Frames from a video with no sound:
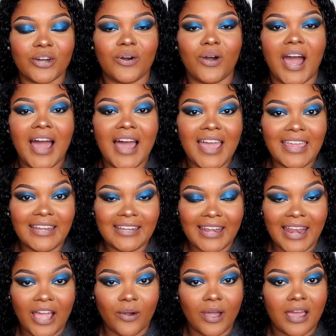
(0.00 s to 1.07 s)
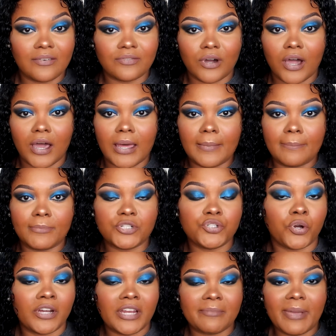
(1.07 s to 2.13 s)
I now have on
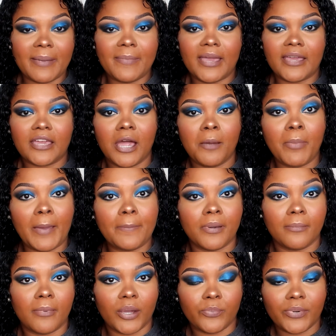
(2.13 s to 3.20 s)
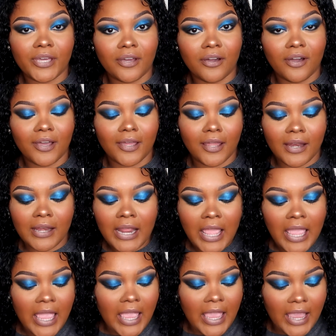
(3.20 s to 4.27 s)
majority of my makeup. I put my wig on
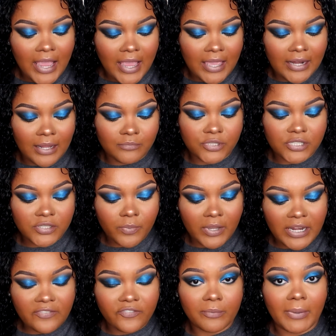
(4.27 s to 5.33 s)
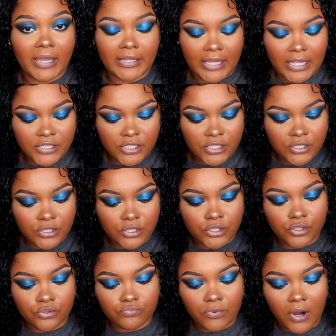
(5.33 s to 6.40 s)
and I'm just waiting for my lashes to
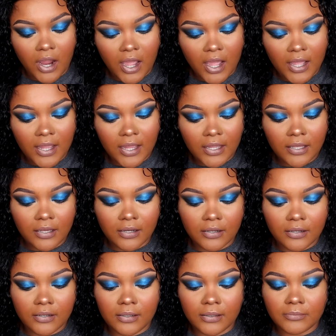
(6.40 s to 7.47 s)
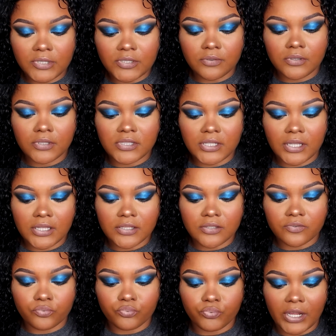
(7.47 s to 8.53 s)
dry. Um, This one looks like
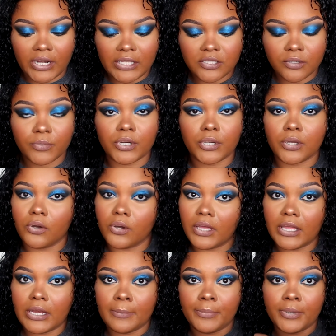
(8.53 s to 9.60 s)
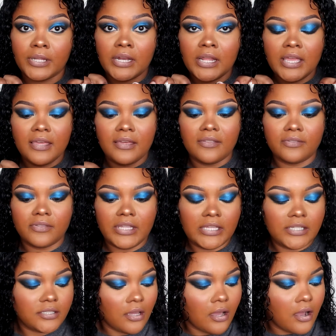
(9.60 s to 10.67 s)
it's ready, so we're gonna go ahead and put
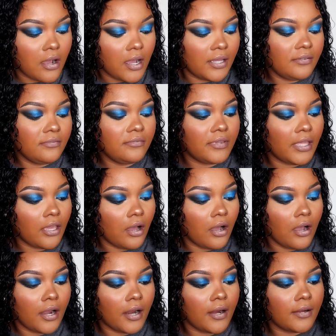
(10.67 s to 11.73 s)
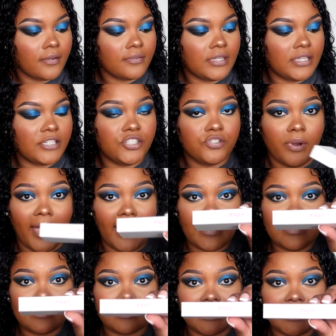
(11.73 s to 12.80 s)
these on. They are the
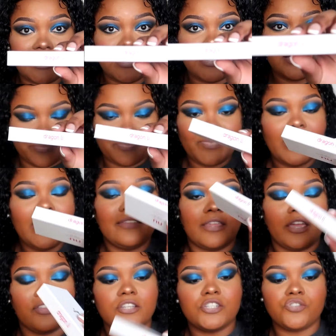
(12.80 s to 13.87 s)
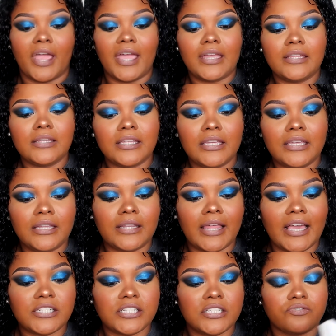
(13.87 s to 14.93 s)
Dragon Li. They are the Dragon Li
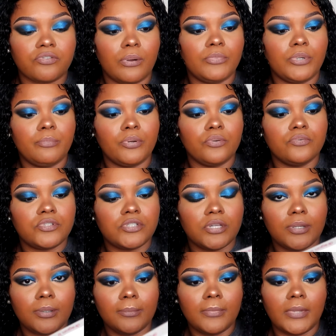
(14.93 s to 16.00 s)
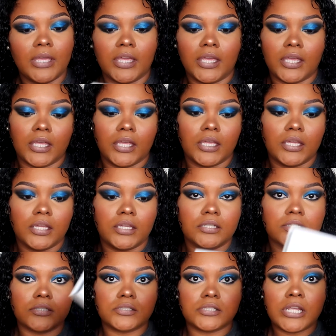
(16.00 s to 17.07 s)
lashes from Nubounsom
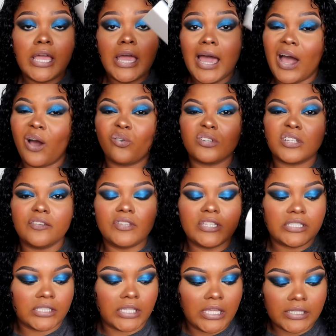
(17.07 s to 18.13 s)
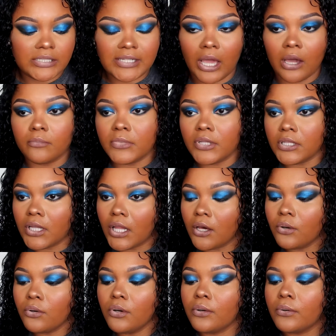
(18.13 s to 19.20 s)
and I will leave these linked down
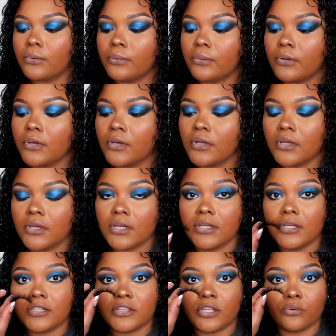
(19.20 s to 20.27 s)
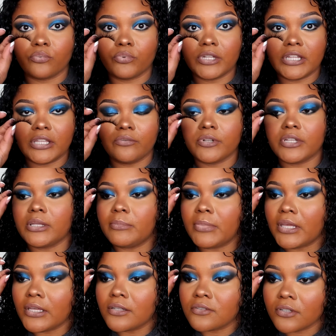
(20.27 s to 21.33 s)
below. They're really, really
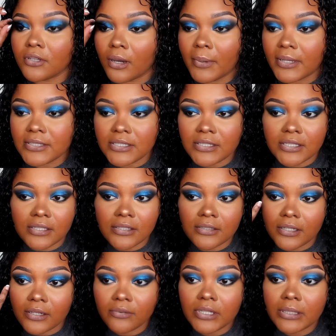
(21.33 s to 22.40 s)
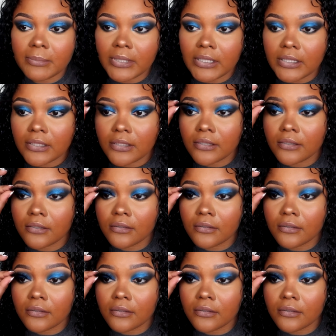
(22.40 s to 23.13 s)
big, so y'all about to see. They're really big.